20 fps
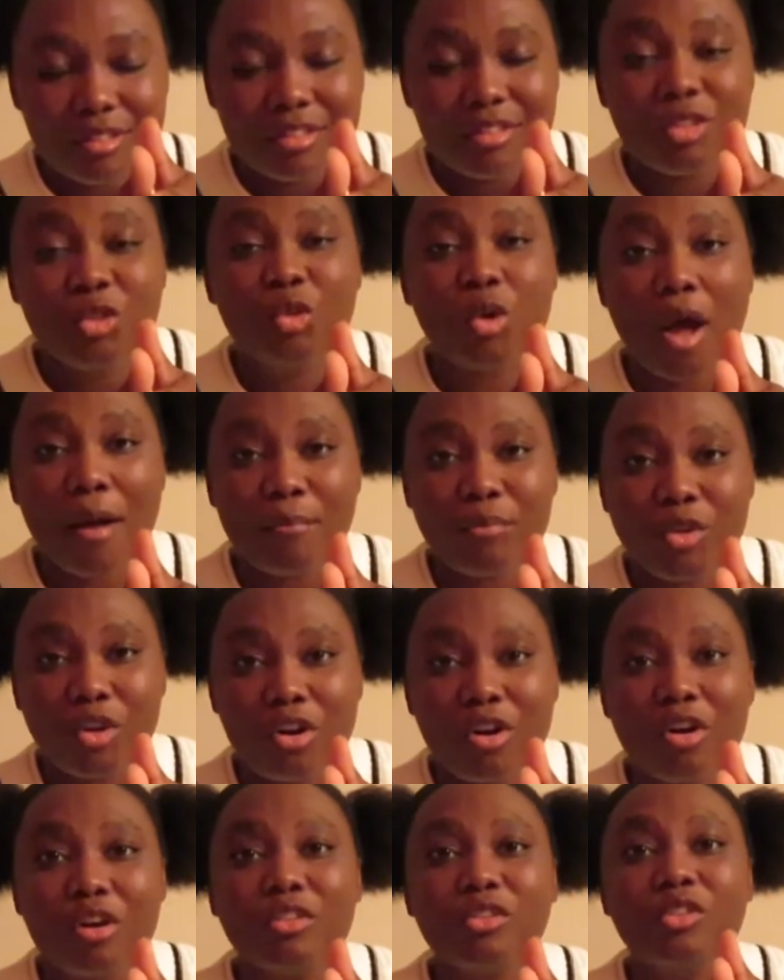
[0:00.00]
drop
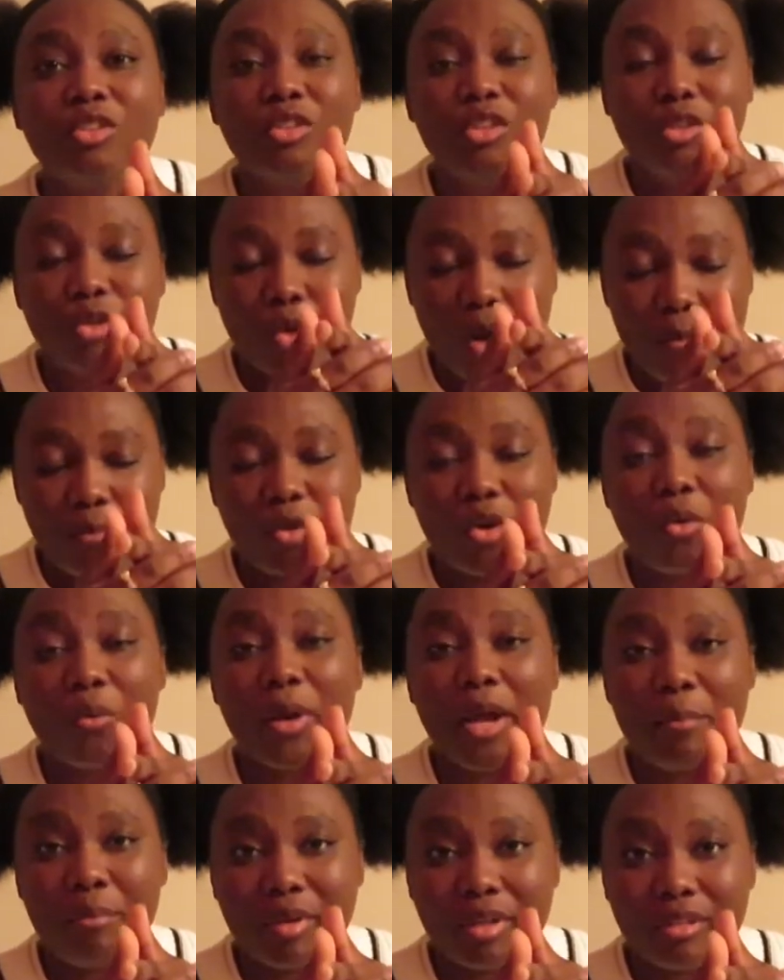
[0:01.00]
your
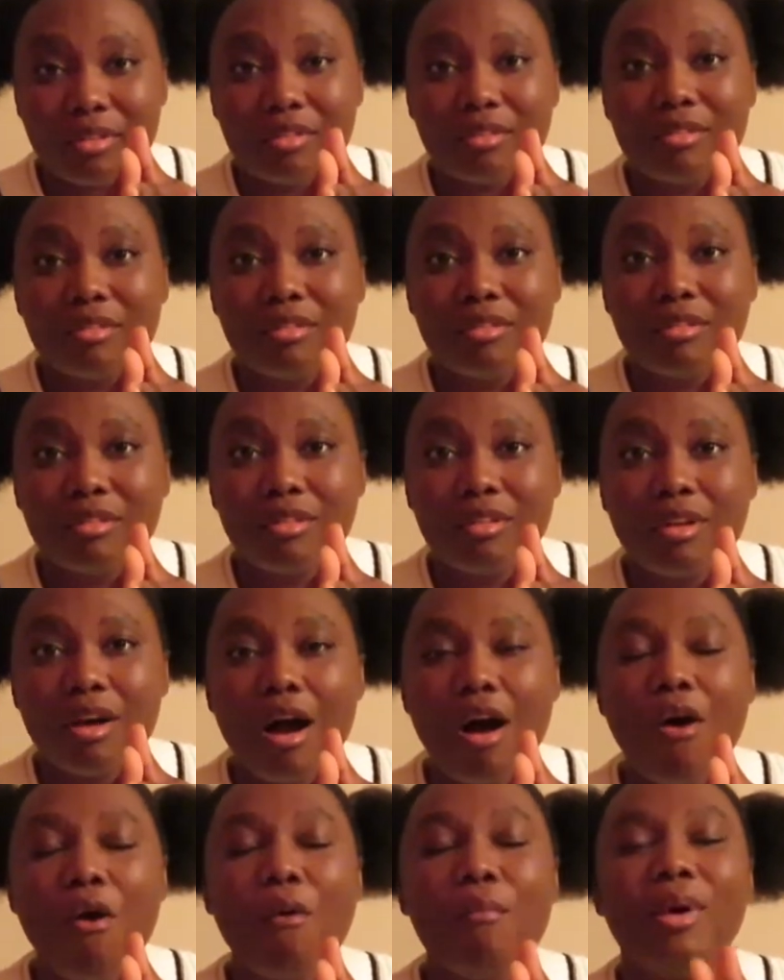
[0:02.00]
weapon.
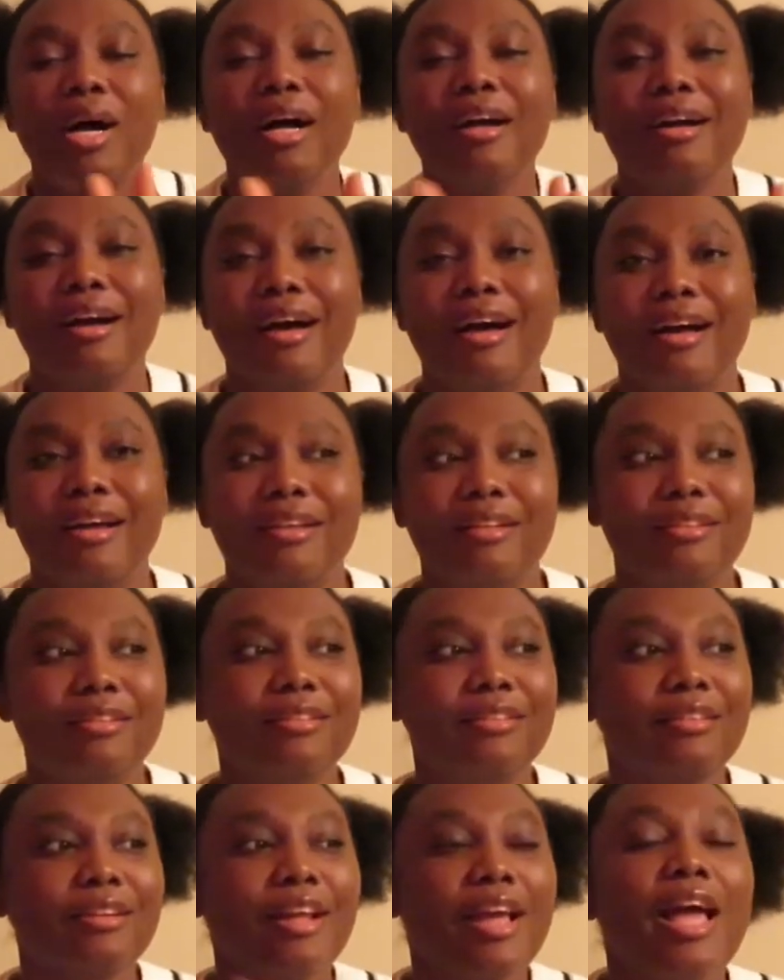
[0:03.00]
Oh my God.
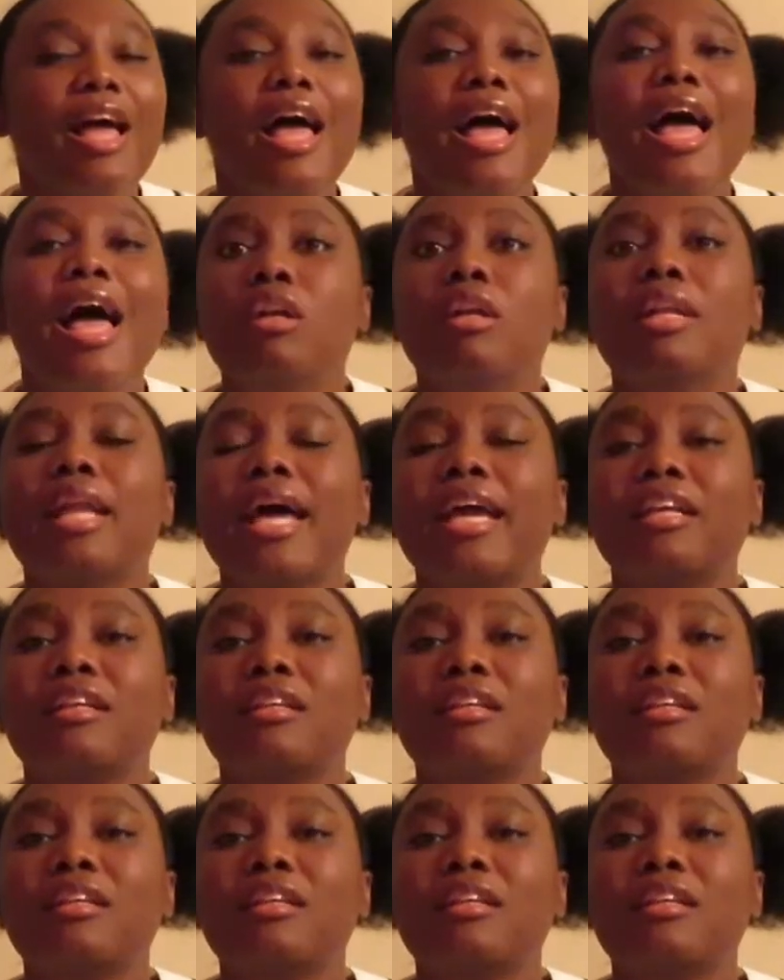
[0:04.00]
Like,